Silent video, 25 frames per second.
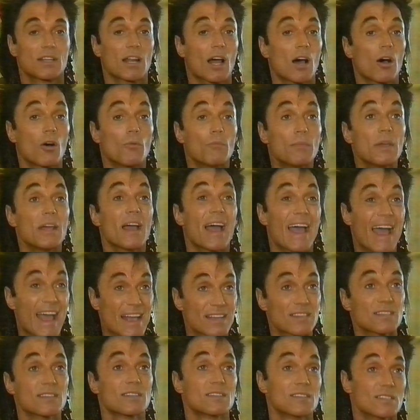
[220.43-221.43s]
and our mere
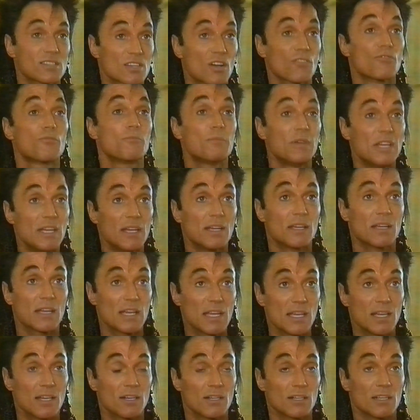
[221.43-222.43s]
essence of being
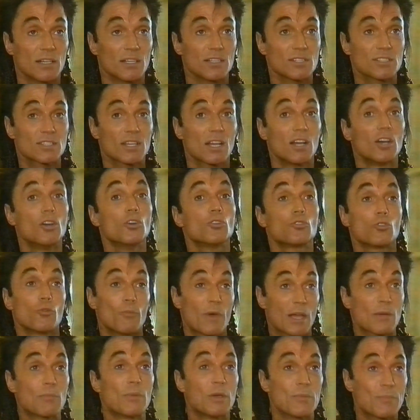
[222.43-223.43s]
here is, to
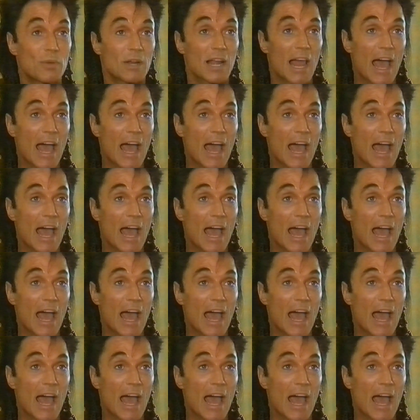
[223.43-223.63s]
make people